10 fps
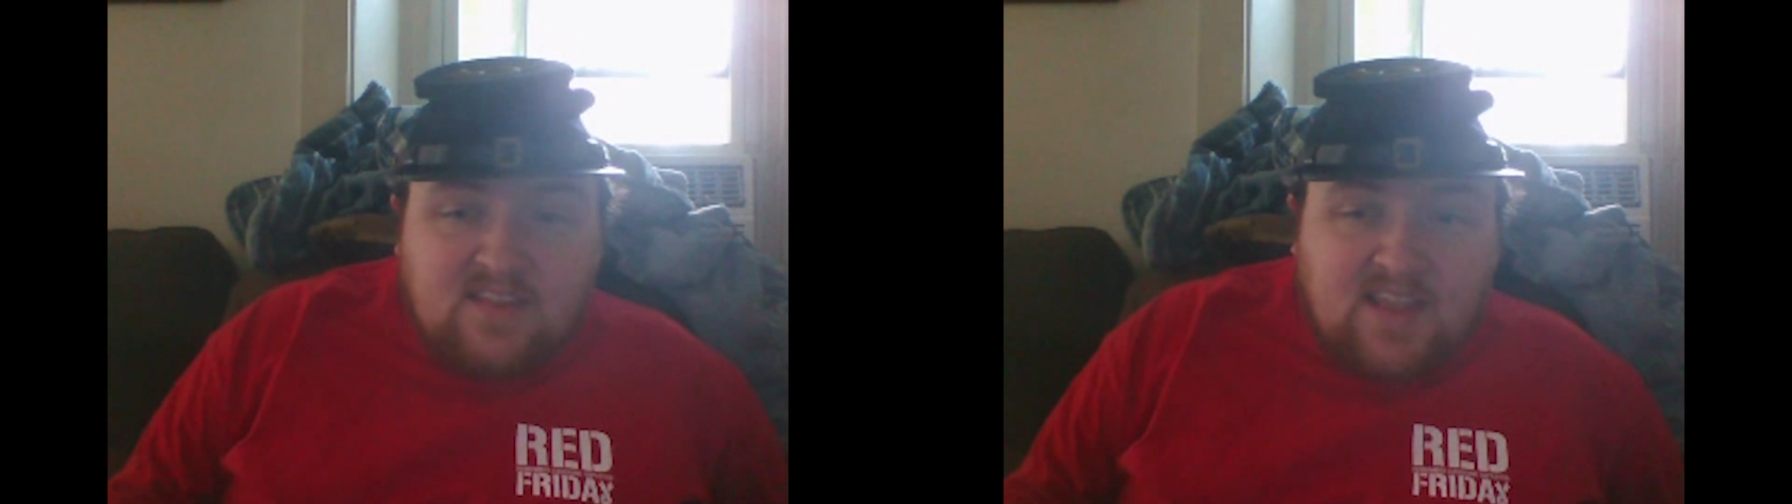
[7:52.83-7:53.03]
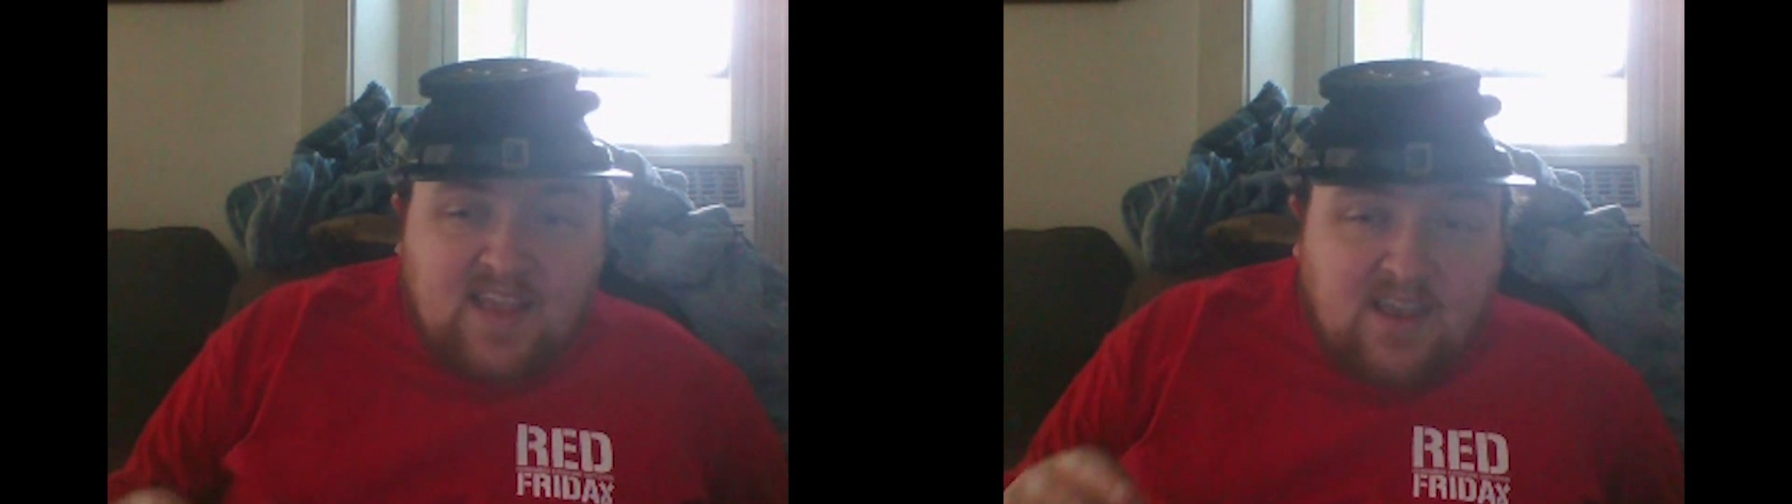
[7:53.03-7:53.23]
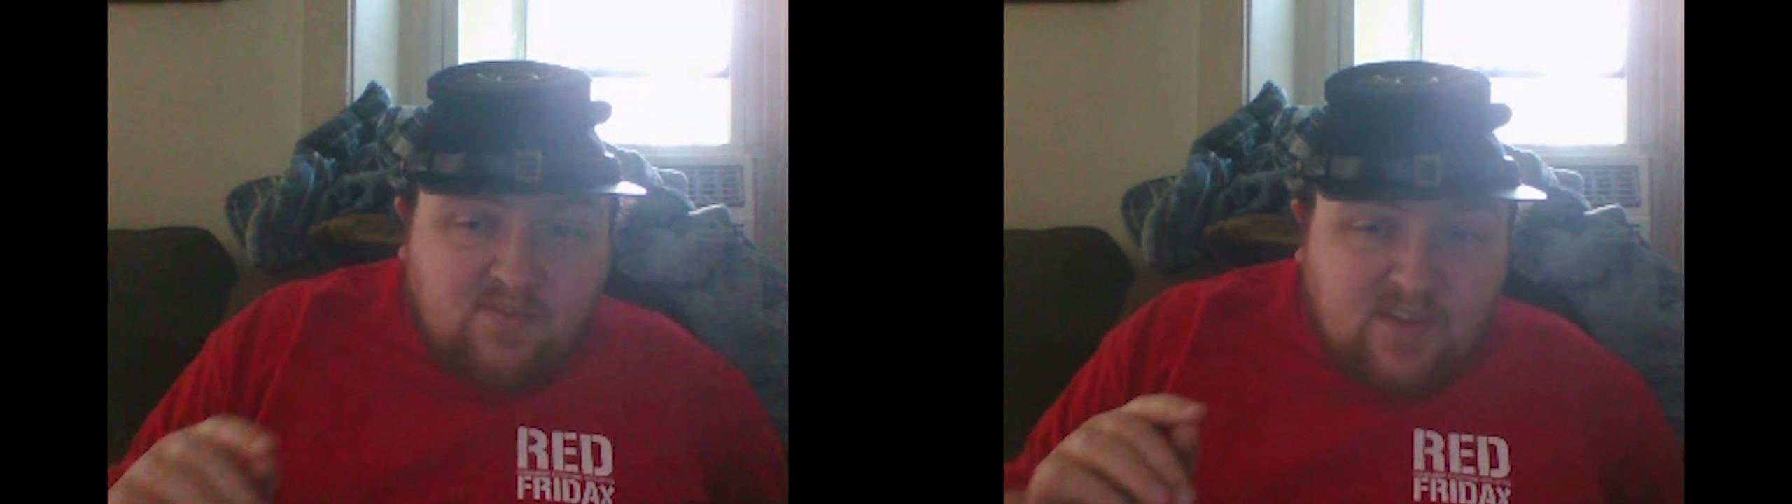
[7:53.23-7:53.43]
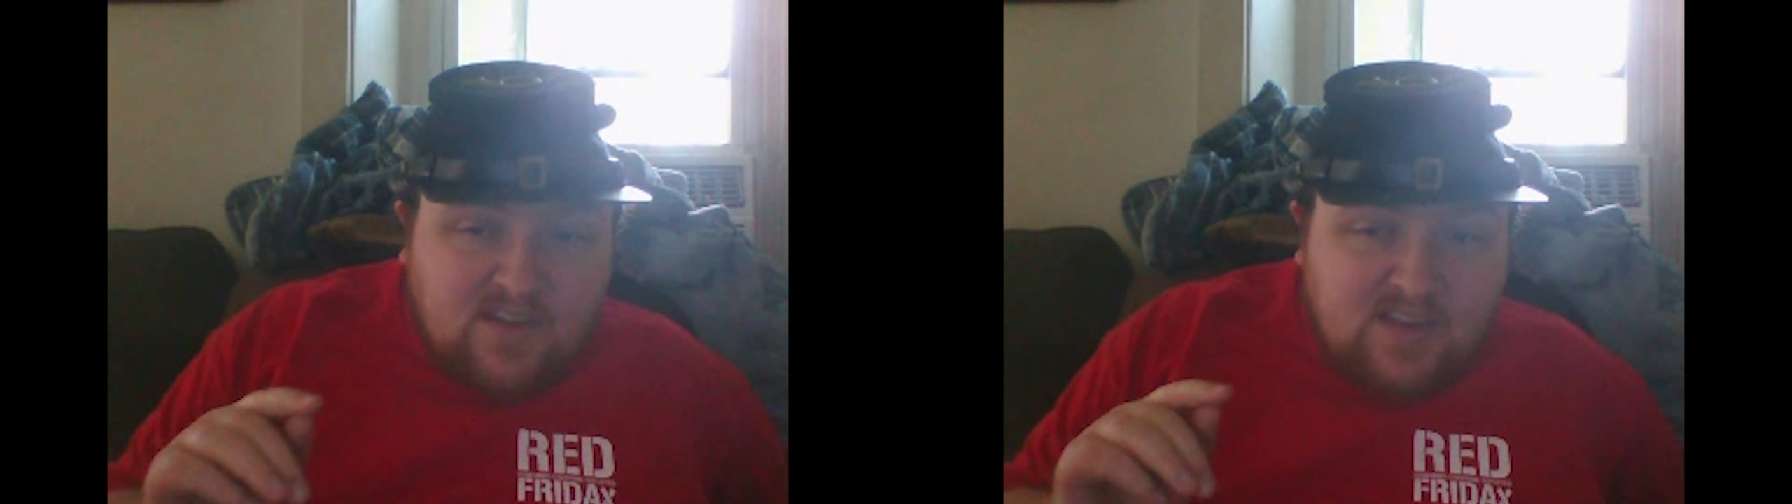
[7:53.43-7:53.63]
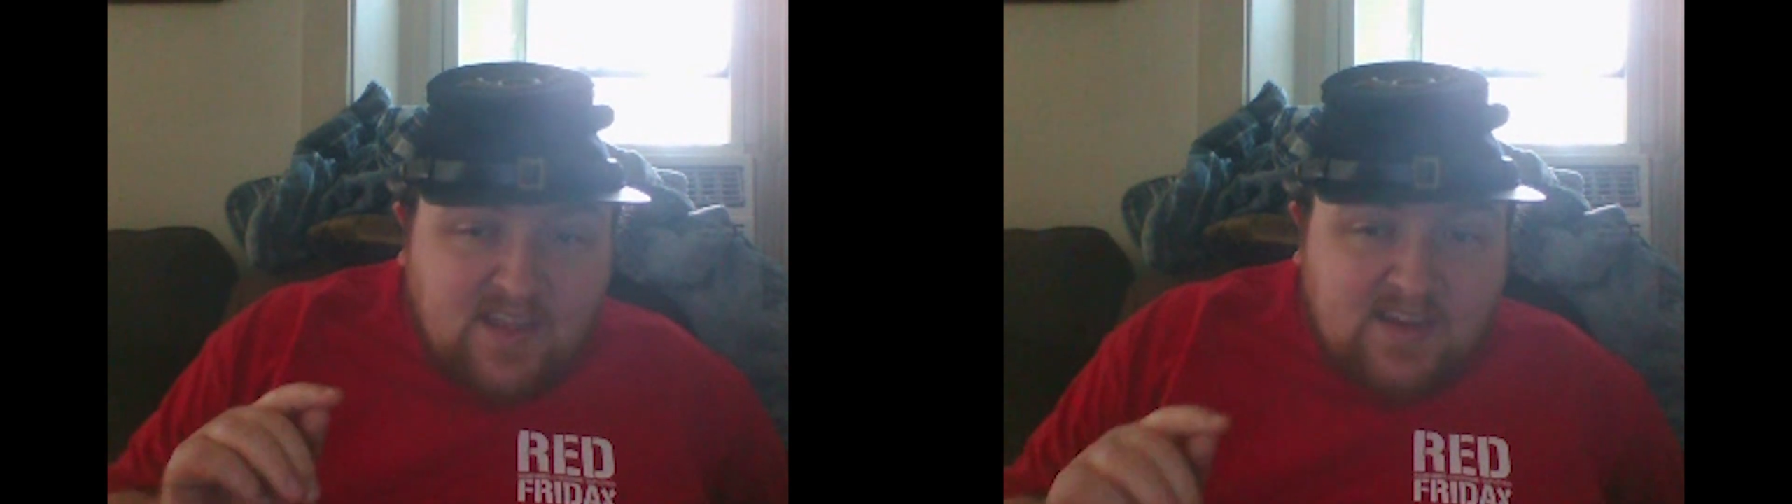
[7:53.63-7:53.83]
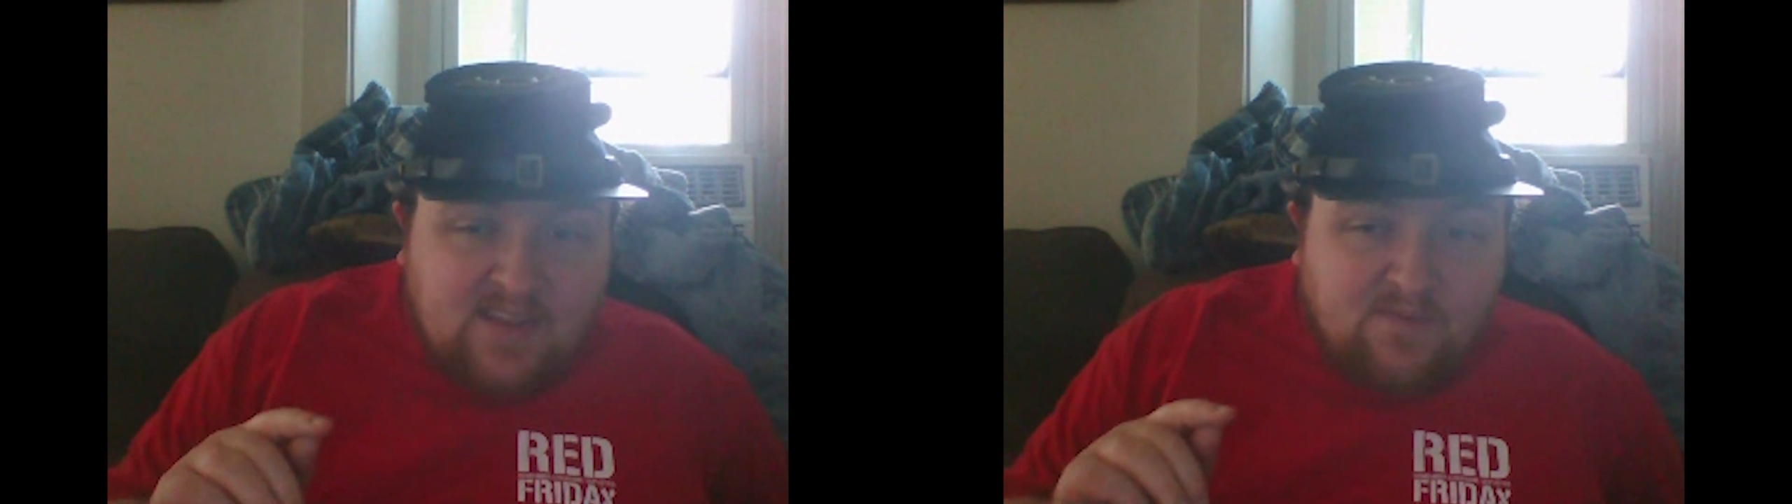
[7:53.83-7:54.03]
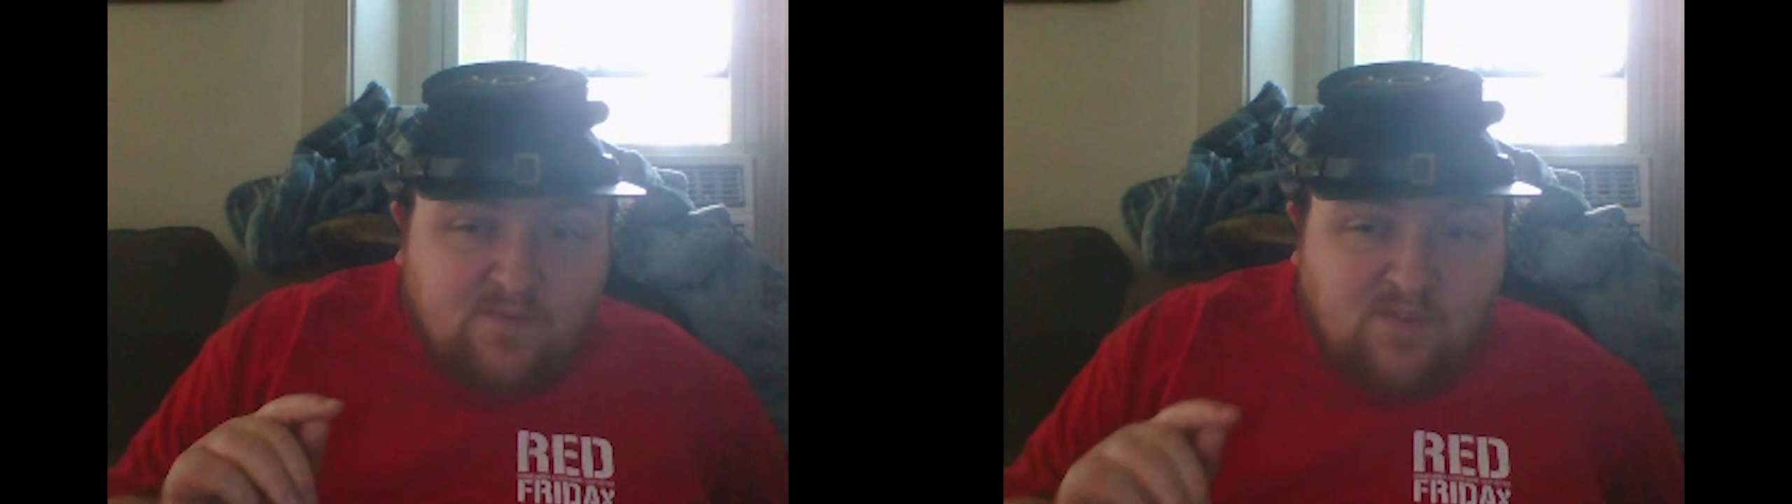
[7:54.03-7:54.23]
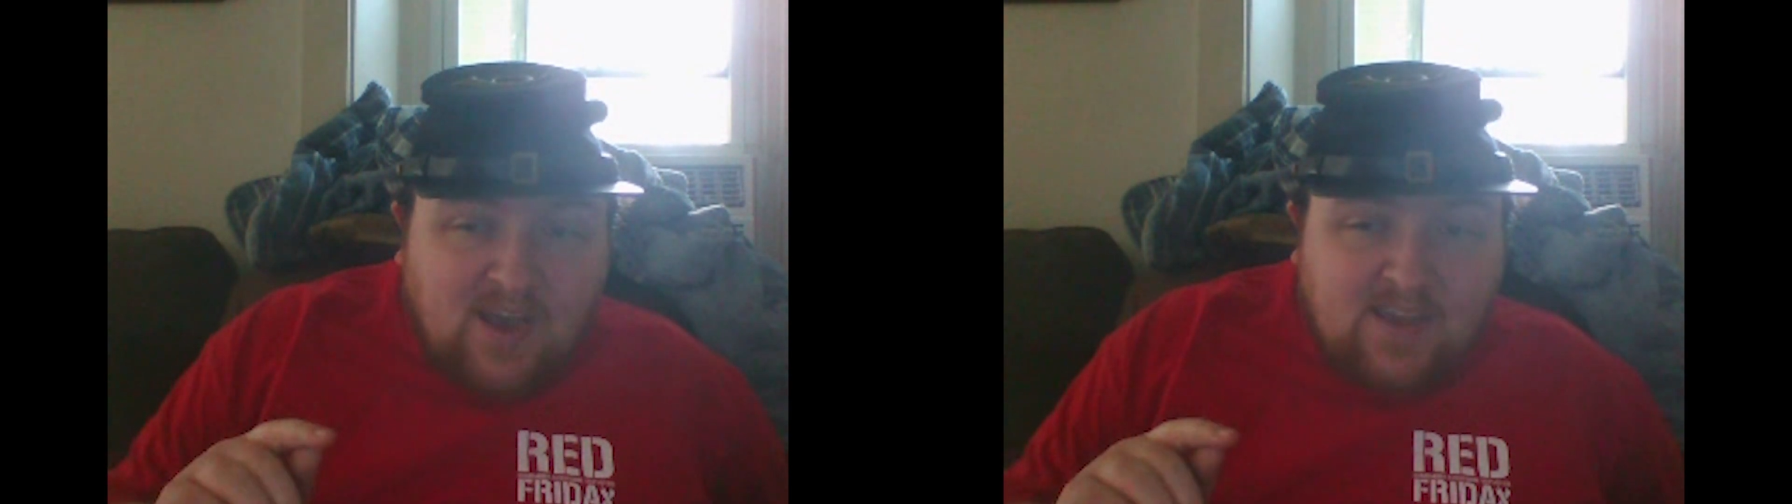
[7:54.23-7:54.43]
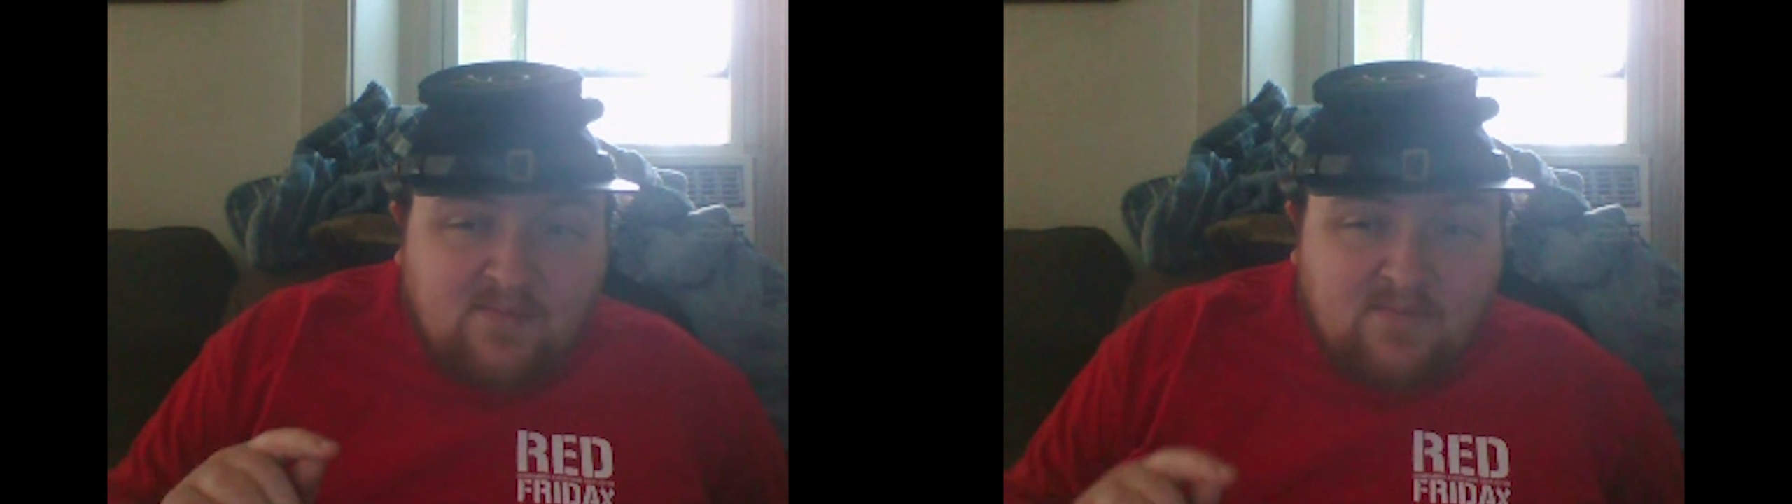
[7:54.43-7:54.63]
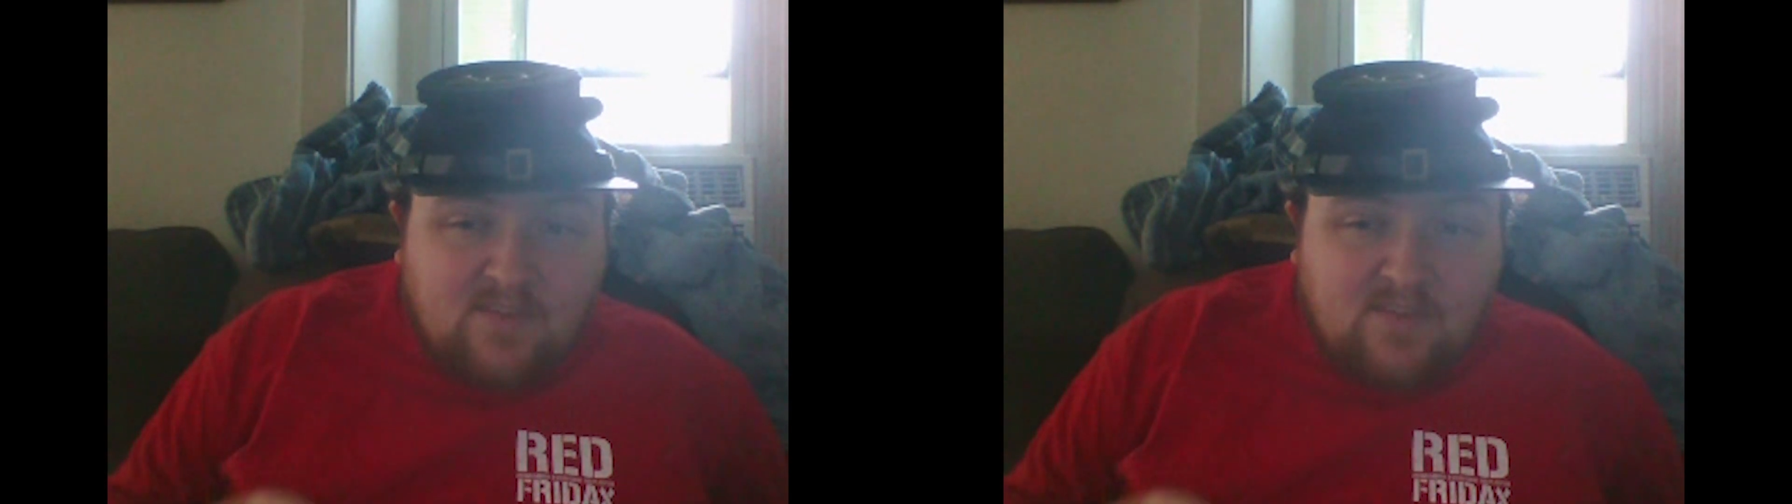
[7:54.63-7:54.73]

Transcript: they have 90, 50,